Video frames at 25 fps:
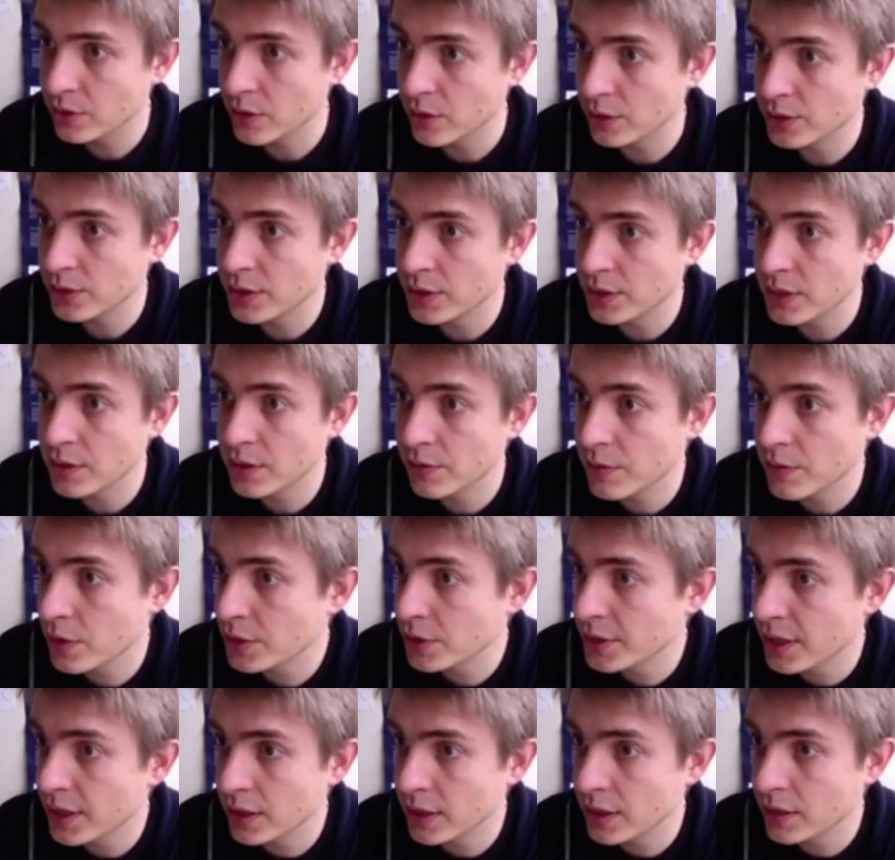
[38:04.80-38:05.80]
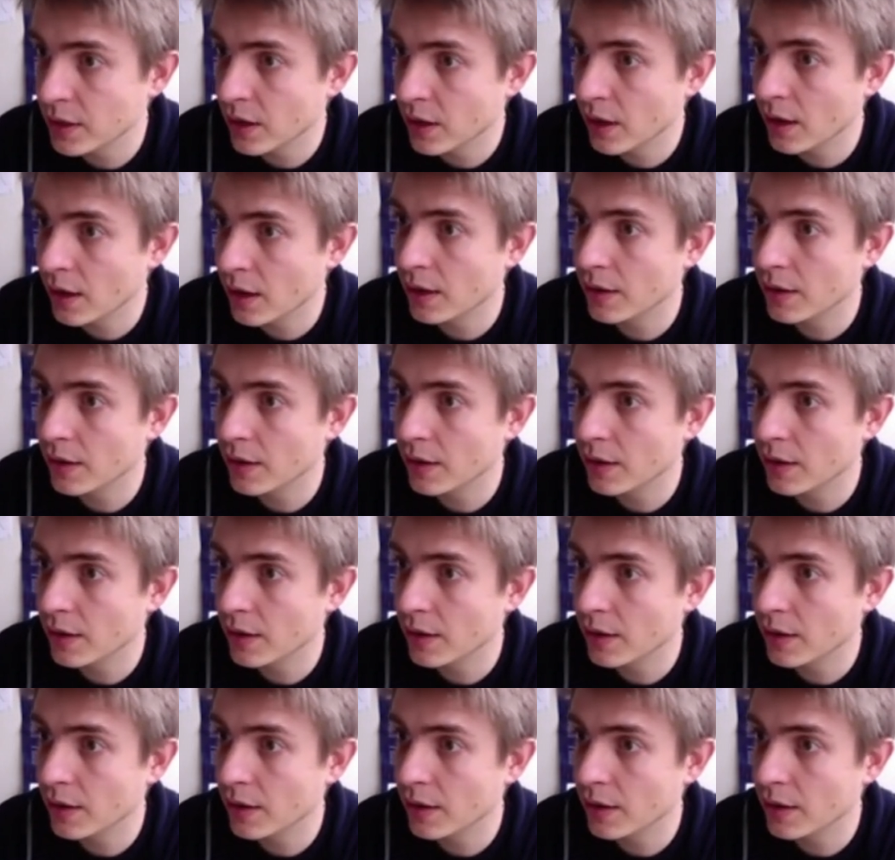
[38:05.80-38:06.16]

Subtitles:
is just inverting